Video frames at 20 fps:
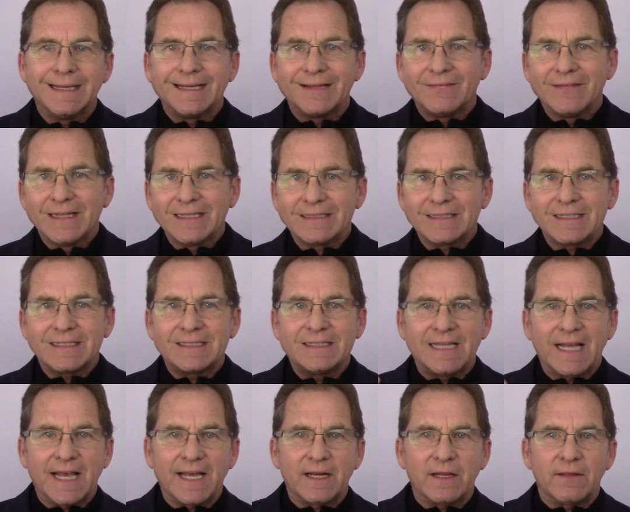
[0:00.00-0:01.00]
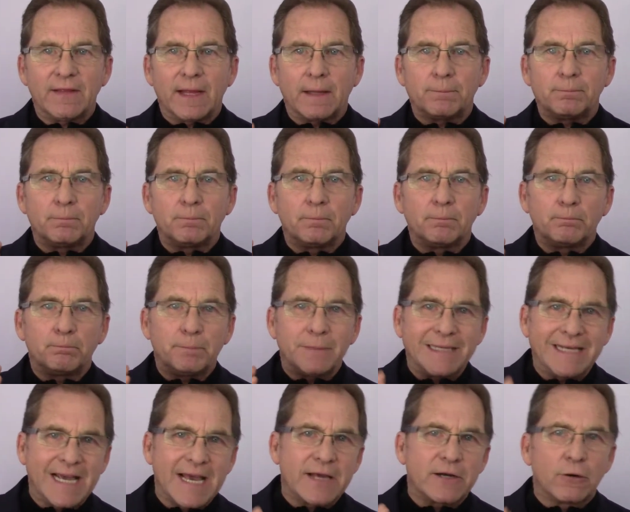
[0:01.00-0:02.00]
This is data that
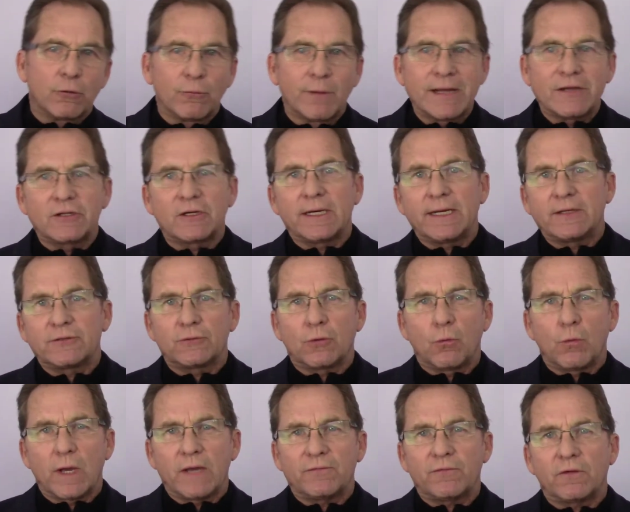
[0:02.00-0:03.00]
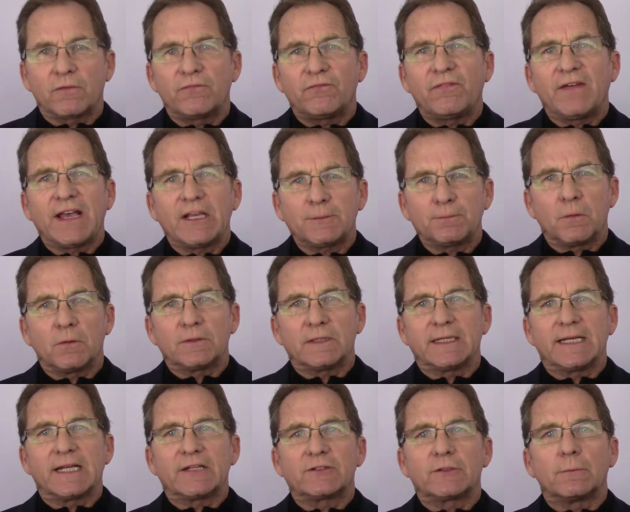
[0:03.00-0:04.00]
began originally as a way for Facebook to
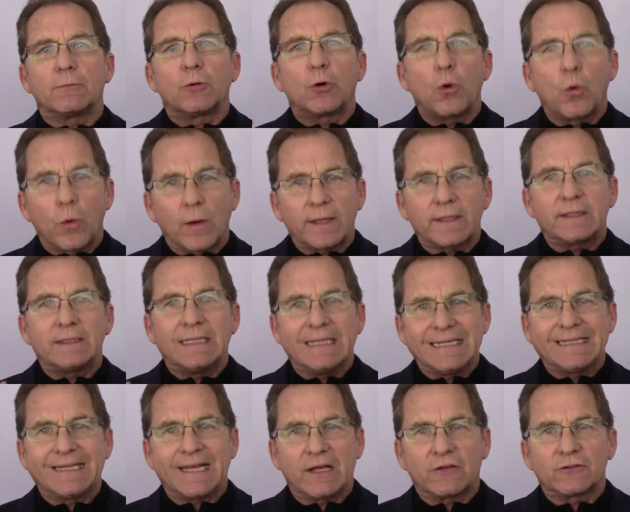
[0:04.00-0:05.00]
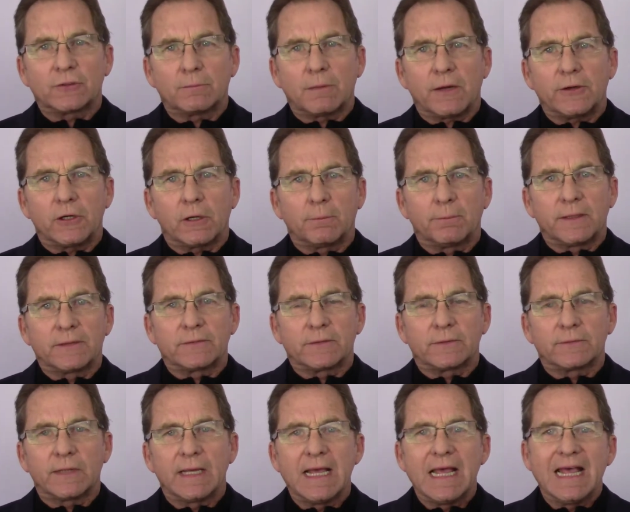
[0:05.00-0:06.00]
get some quick details about your
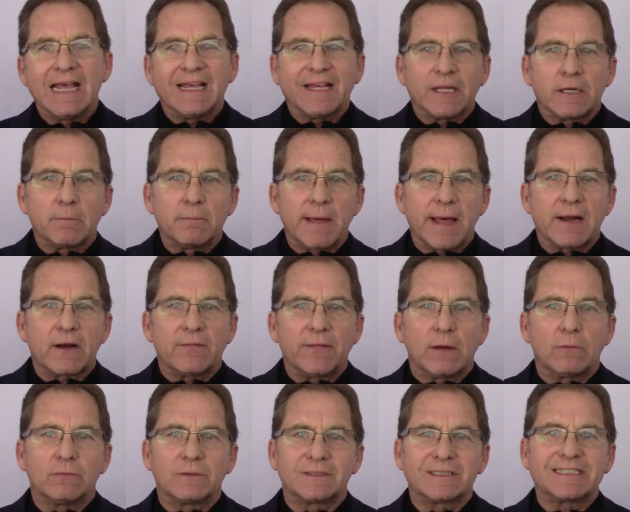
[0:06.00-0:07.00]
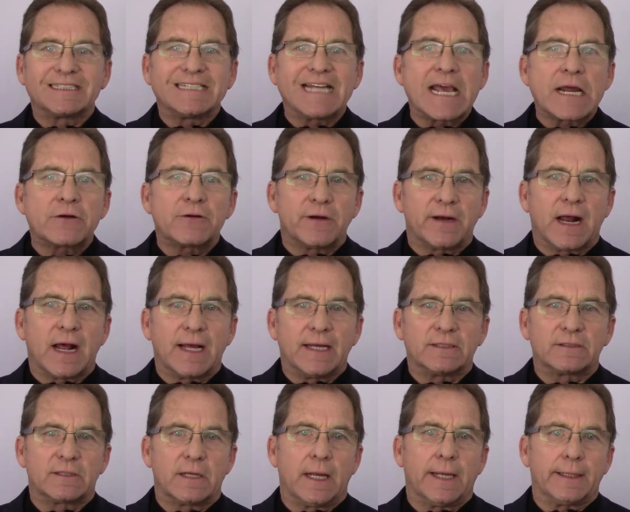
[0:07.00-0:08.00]
business in a manner that was
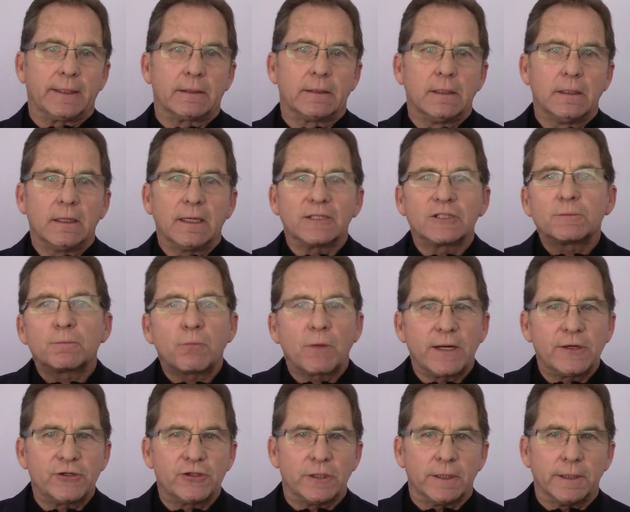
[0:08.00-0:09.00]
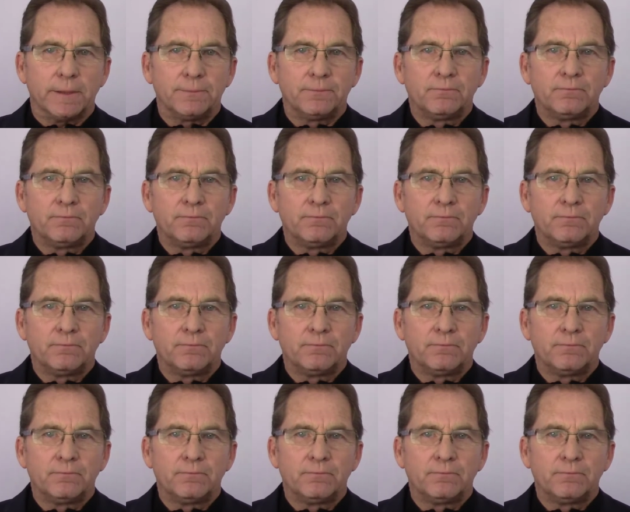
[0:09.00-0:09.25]
standardized, like a spreadsheet.